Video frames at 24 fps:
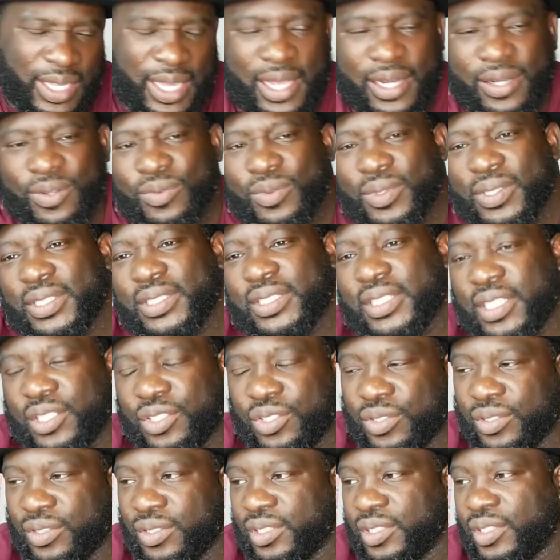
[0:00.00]
don't want to say
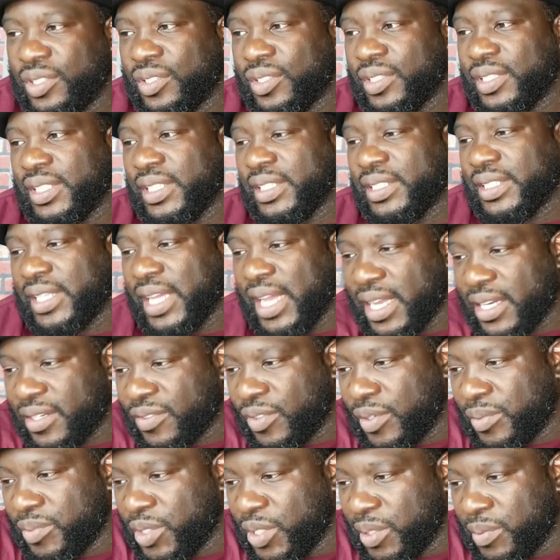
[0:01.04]
you're detached
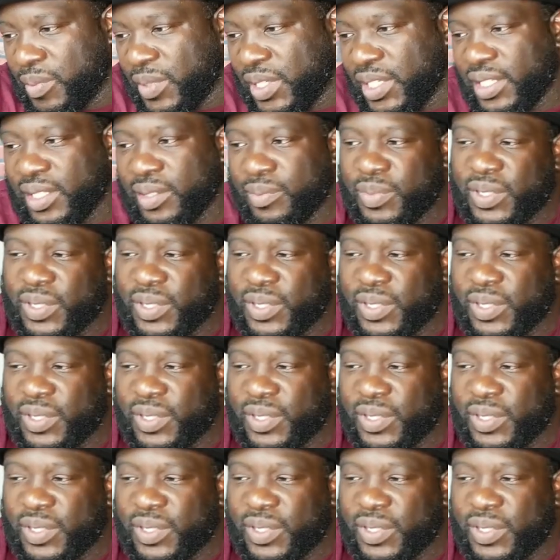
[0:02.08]
from your money,